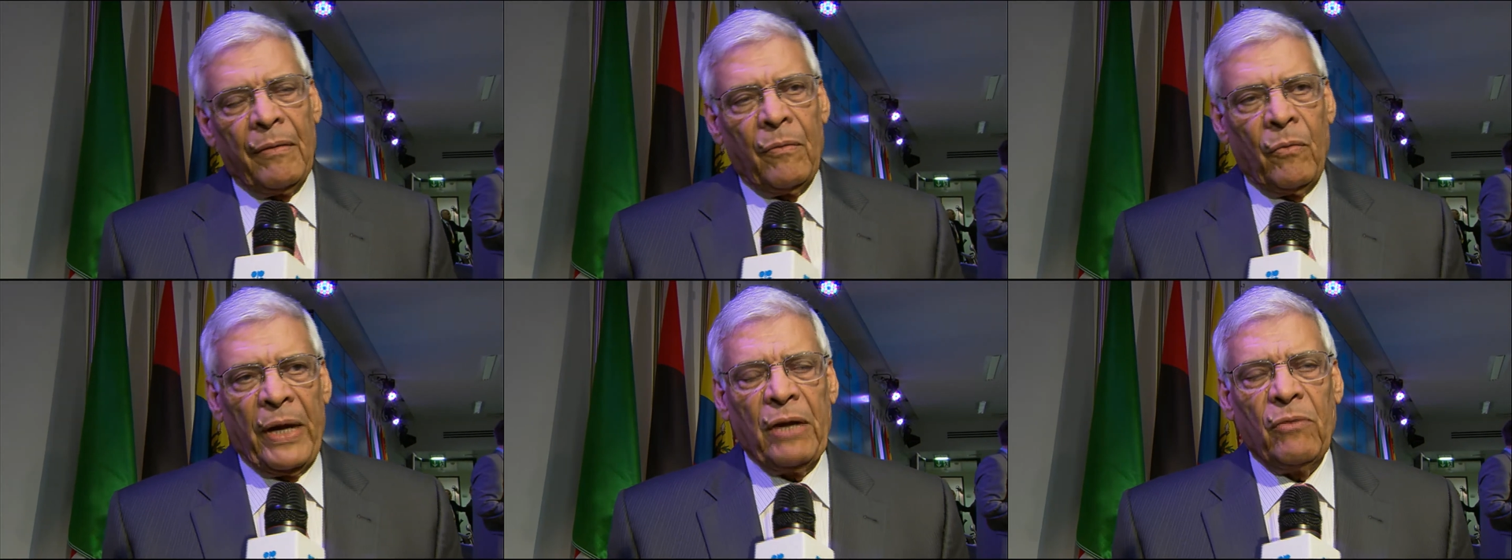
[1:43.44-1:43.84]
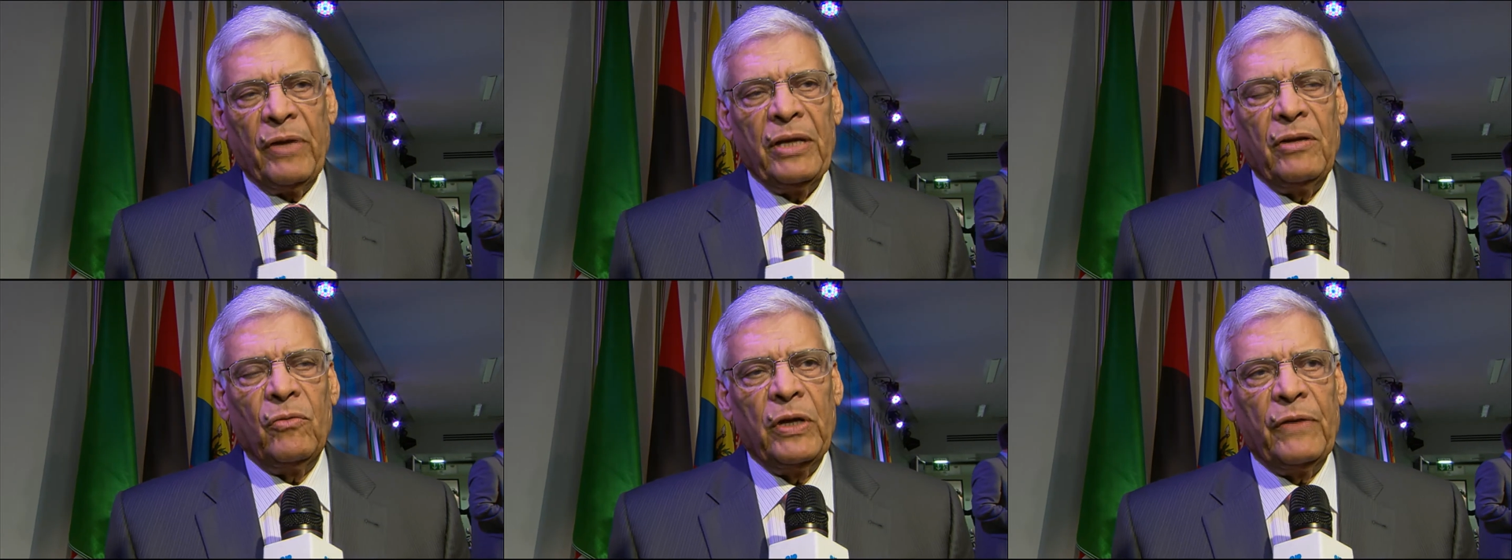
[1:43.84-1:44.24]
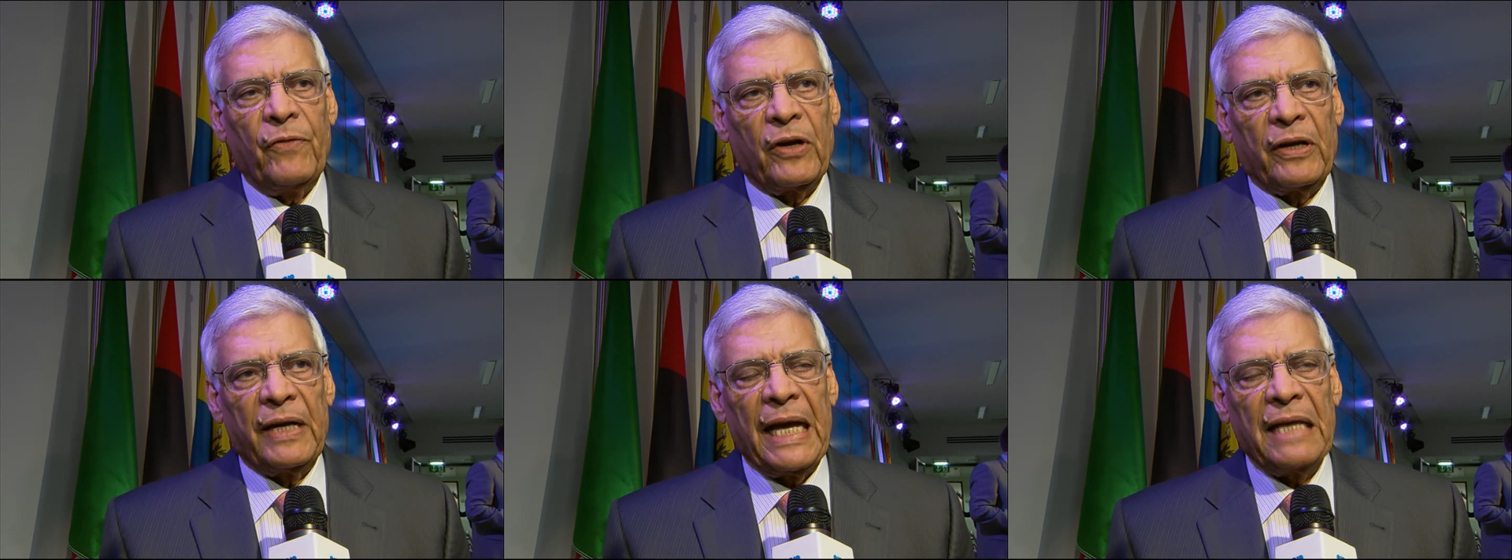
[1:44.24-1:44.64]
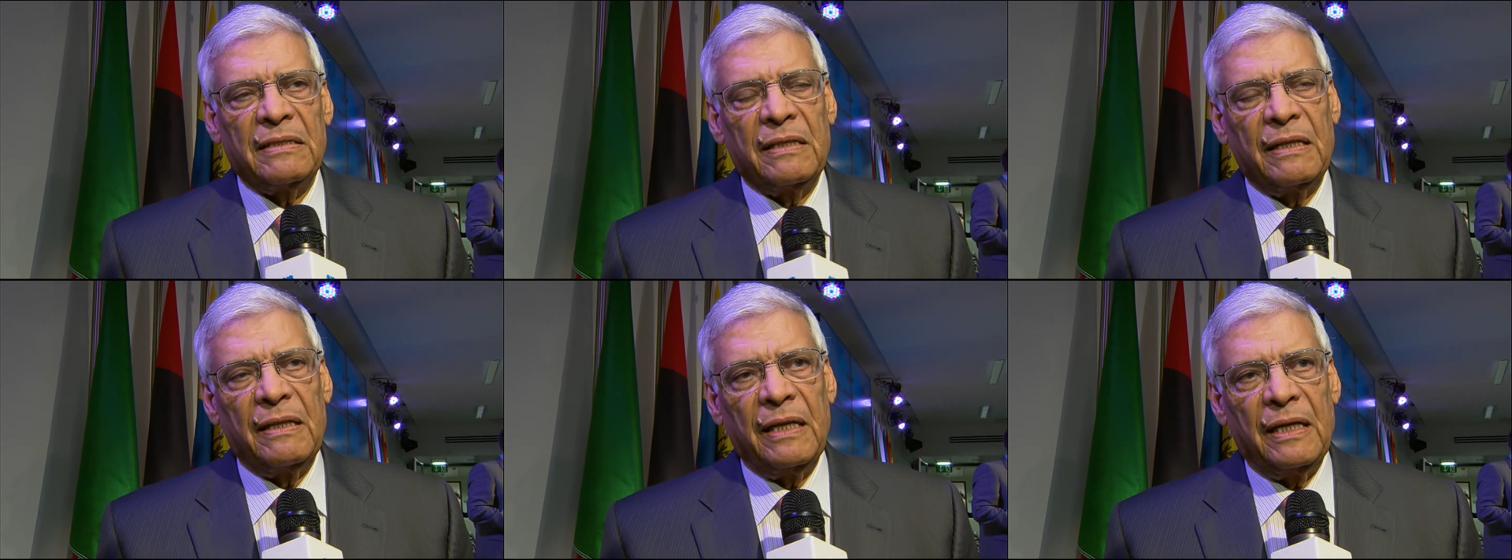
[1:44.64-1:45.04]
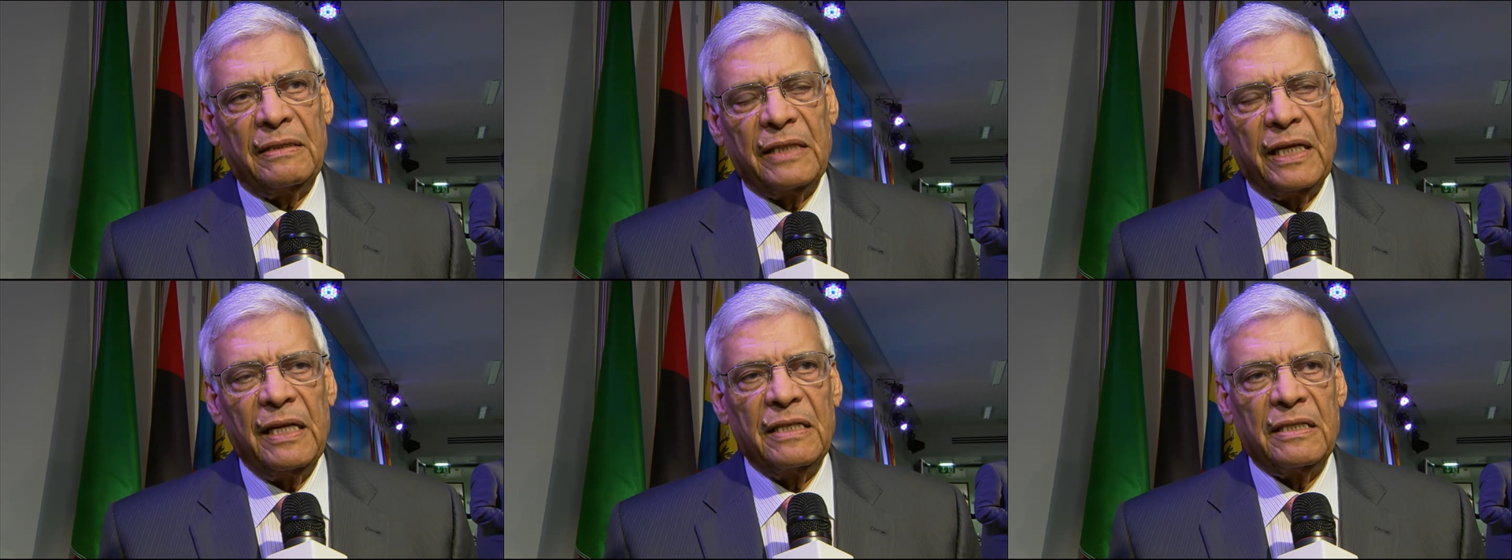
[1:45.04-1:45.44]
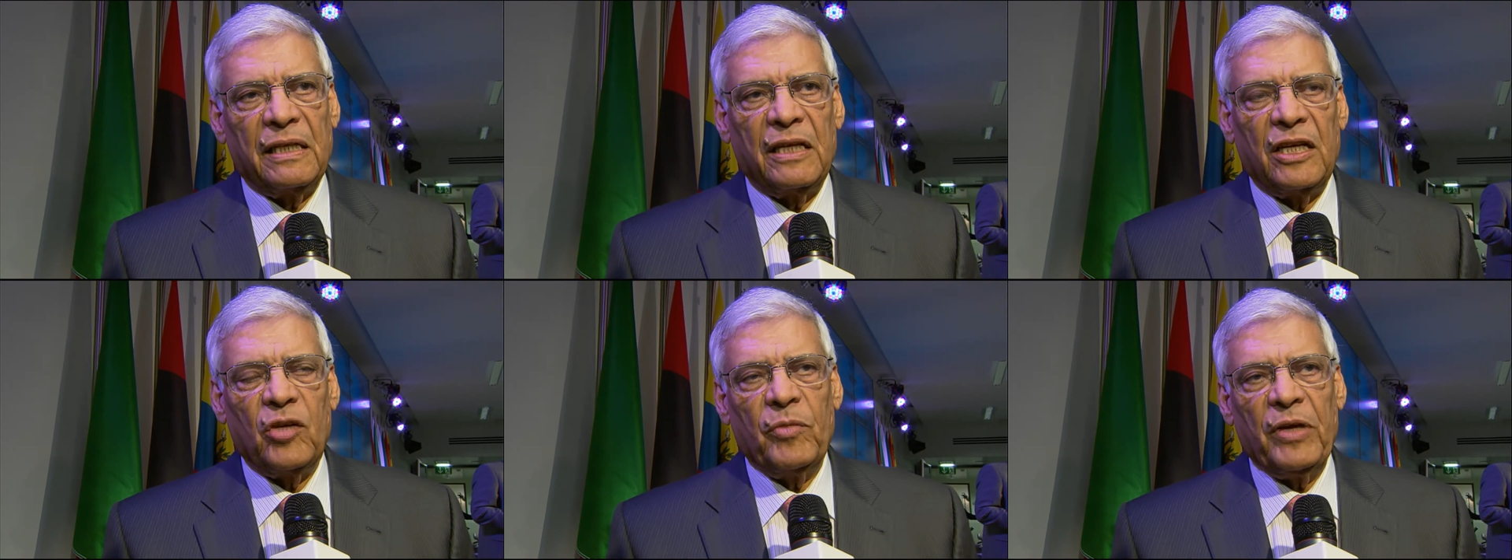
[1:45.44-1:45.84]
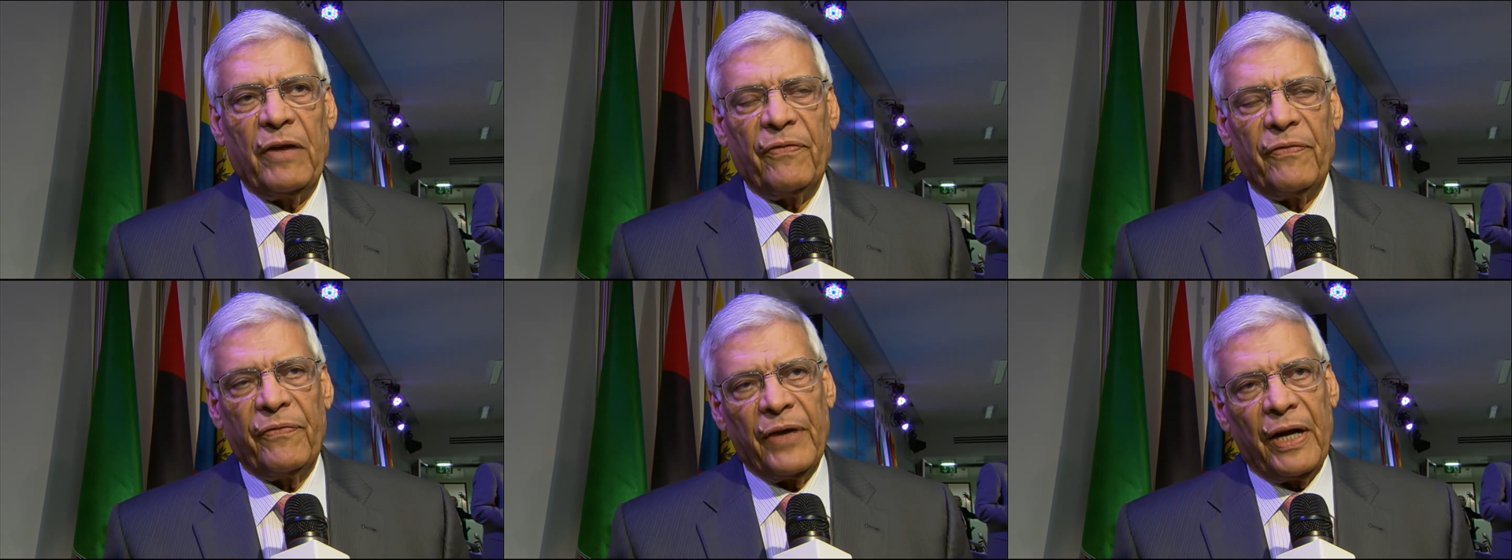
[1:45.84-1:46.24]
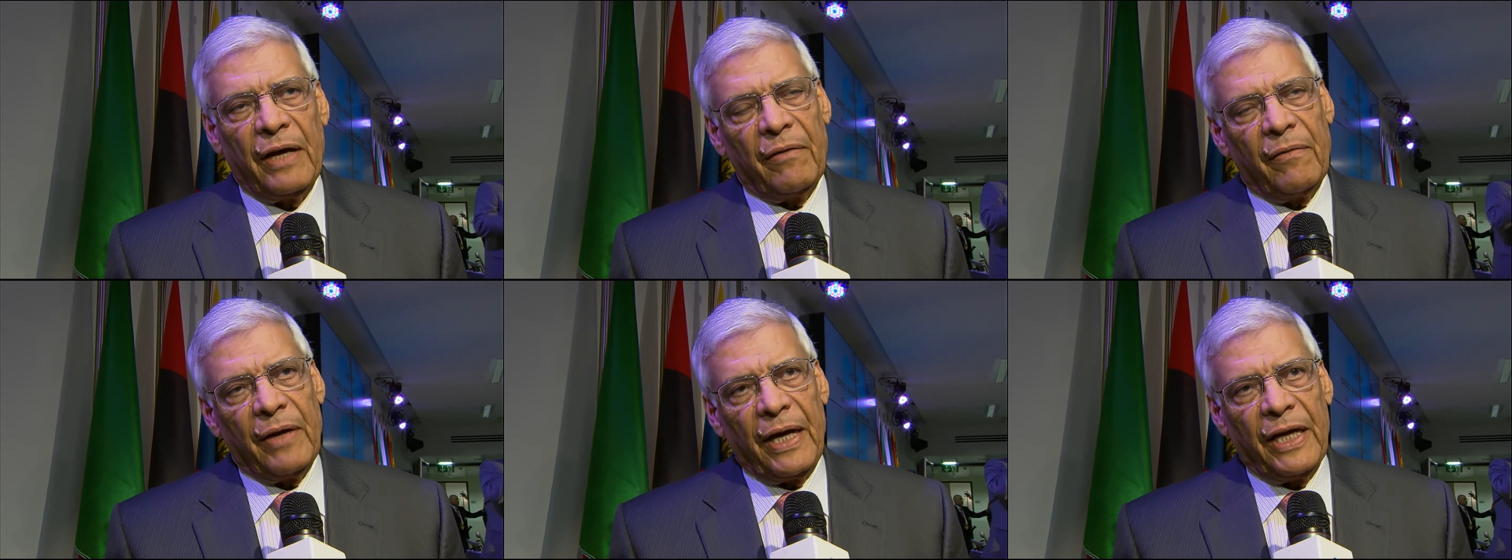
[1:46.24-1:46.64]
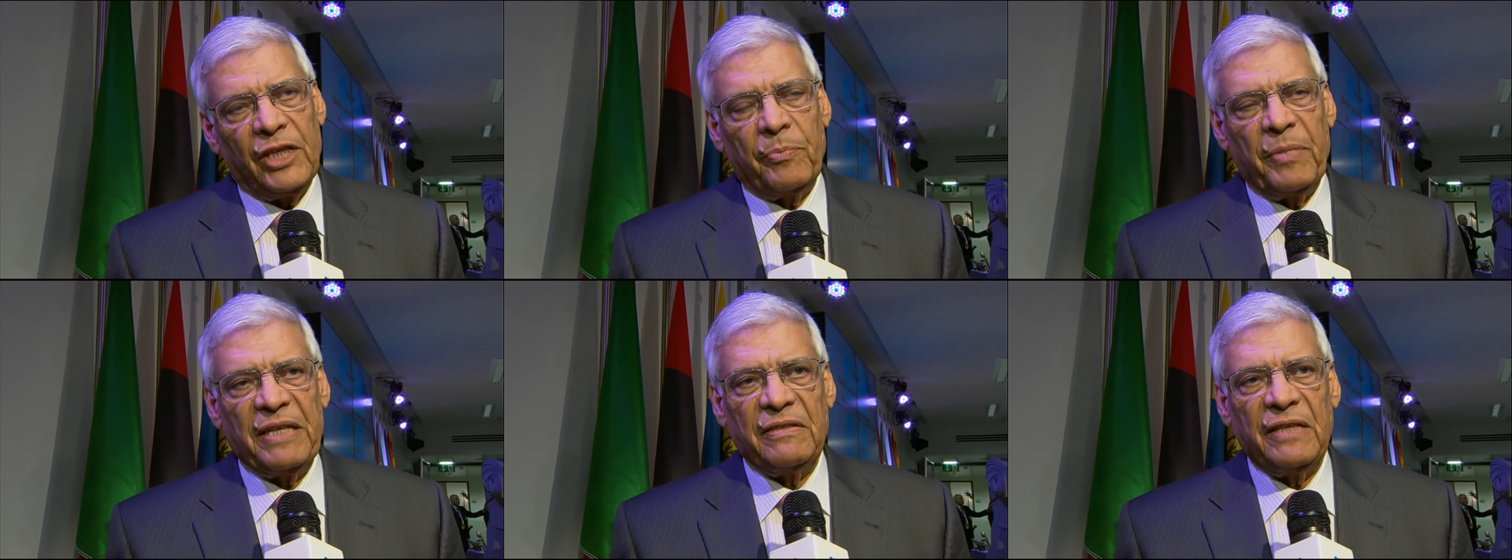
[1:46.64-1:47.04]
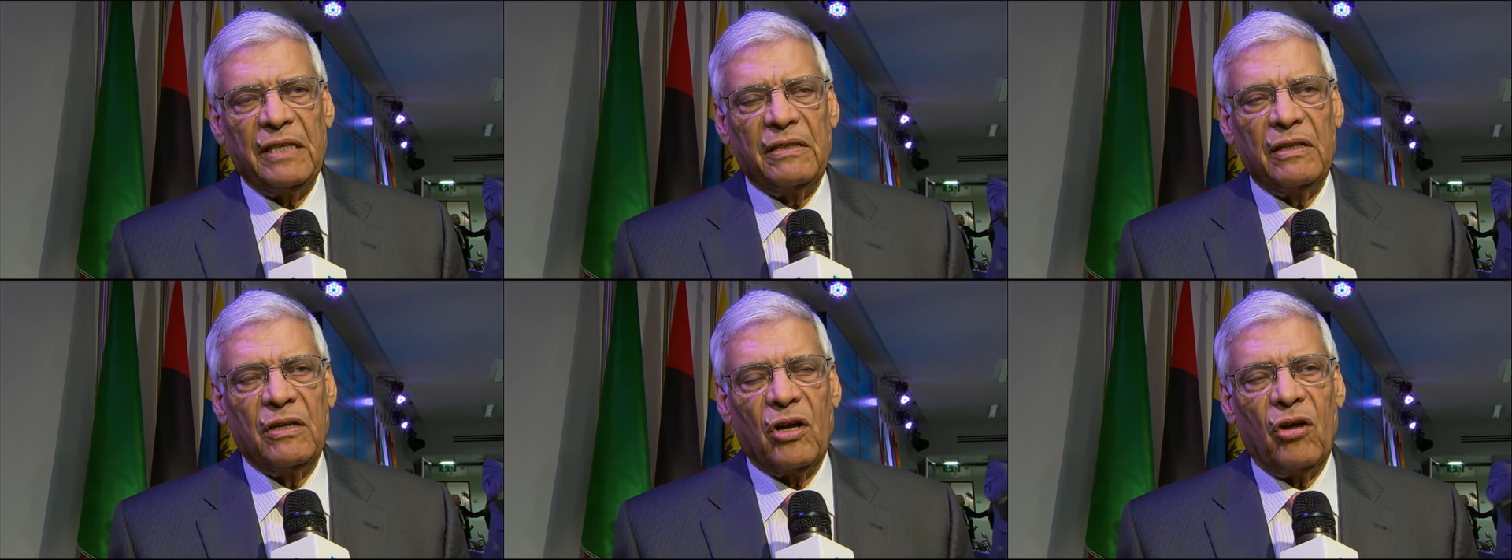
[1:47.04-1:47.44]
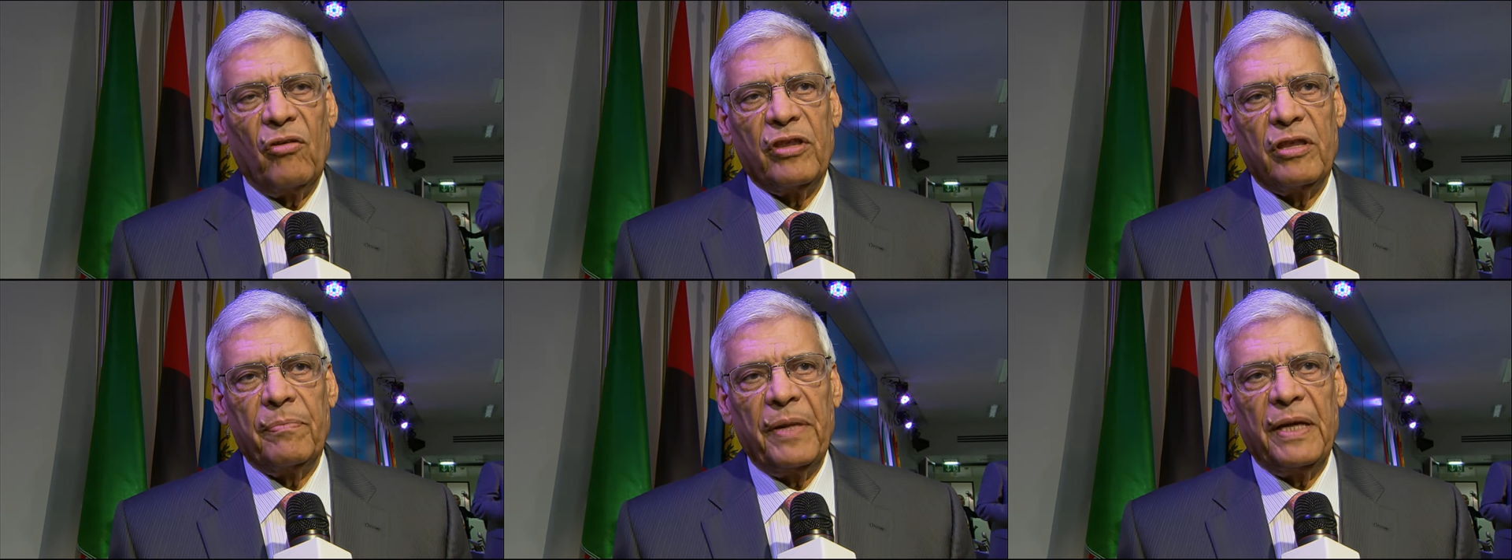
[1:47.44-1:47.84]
Well, we forecasted the Chinese economy of 8% growth,